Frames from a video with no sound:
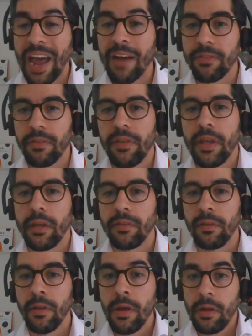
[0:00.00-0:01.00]
have to
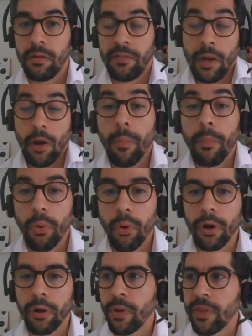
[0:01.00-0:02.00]
take on
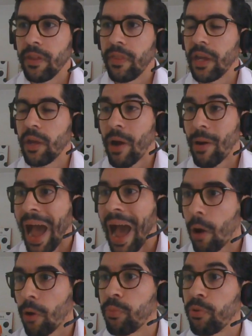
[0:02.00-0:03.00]
board when they think about
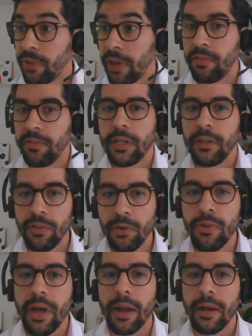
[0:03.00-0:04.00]
how precisely to
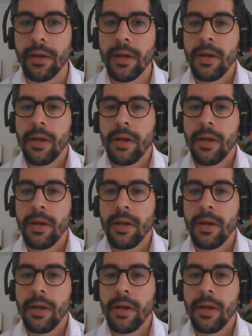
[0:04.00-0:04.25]
do that.